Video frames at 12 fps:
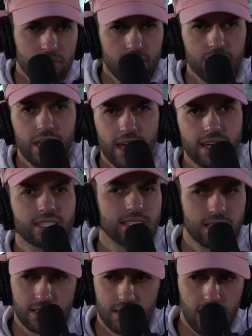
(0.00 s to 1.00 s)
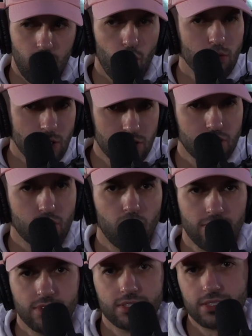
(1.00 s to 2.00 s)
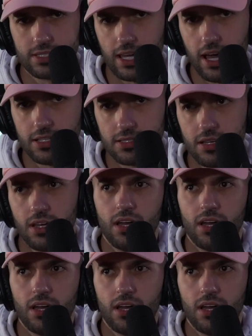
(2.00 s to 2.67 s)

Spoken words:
yeah, that's almost equivalent to T.I.'s.